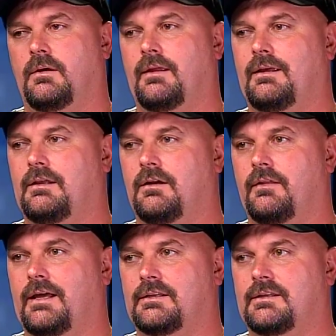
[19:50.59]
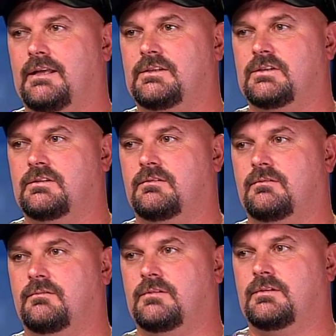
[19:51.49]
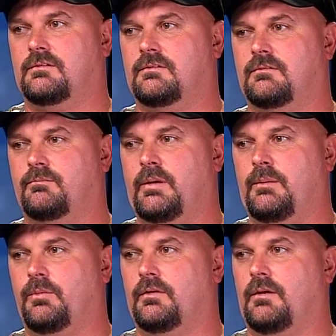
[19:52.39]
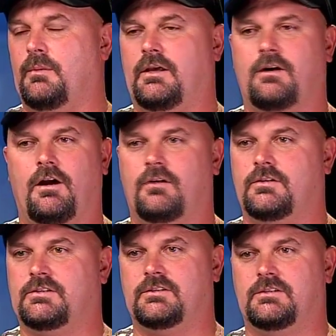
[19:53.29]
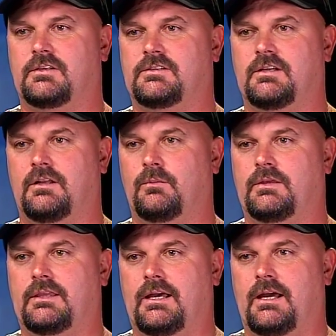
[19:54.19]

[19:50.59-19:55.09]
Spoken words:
Well, that's people are. I mean, Congress is dealing with